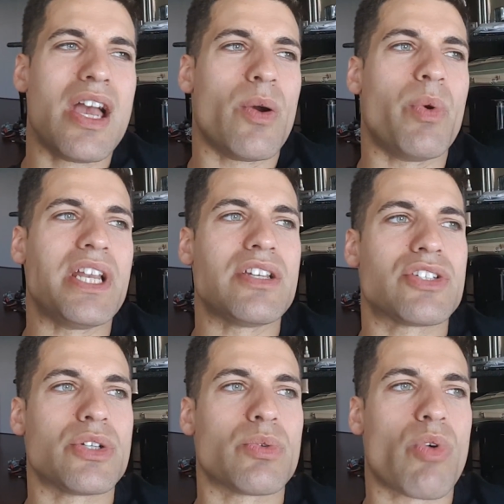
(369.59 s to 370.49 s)
We need
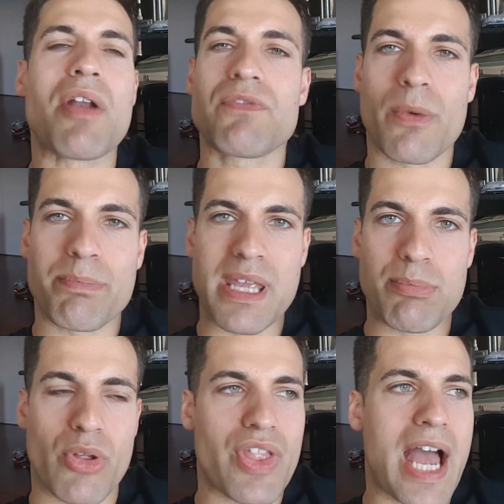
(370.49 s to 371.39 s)
to run from
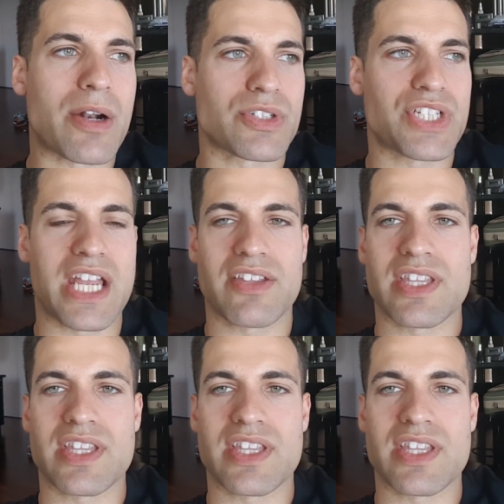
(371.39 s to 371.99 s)
people that are saying